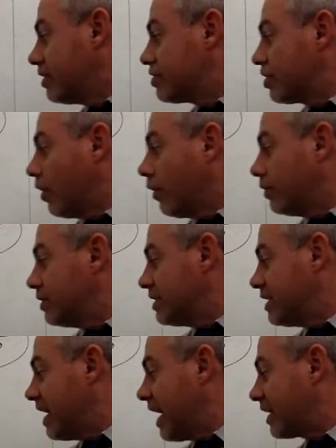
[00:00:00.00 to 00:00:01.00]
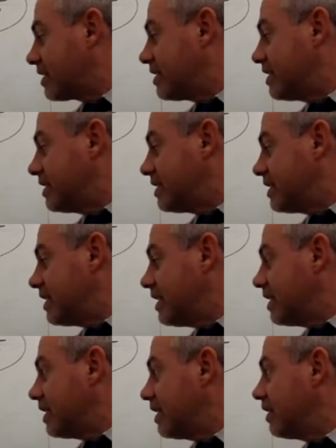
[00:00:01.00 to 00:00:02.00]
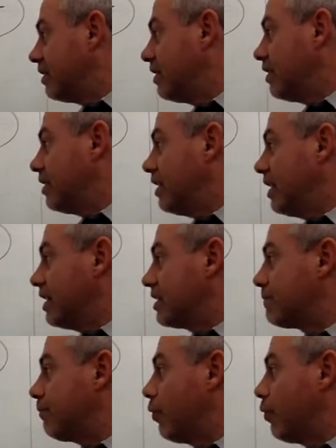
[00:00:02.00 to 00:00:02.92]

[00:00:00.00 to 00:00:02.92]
So dx dt is